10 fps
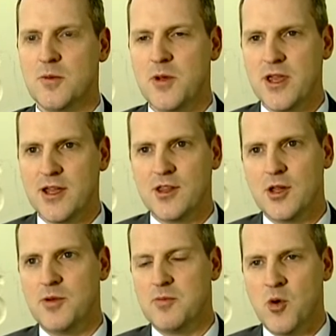that are being a
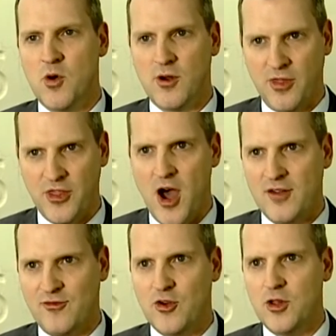little bit more
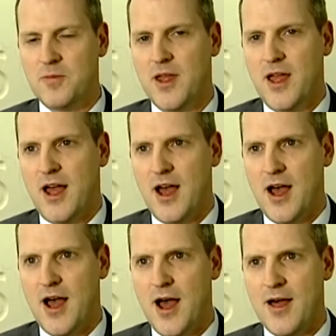thoughtful,
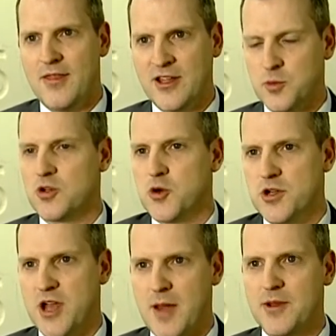that's where
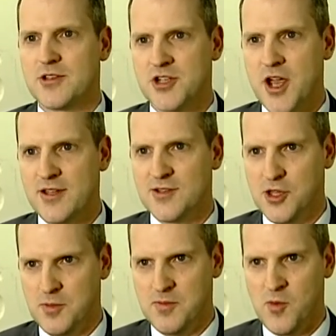George Abbott shines a
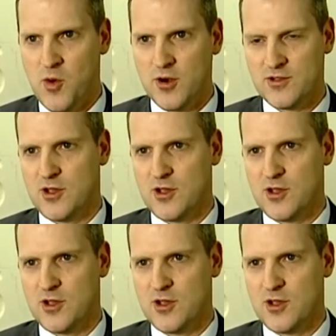little bit more.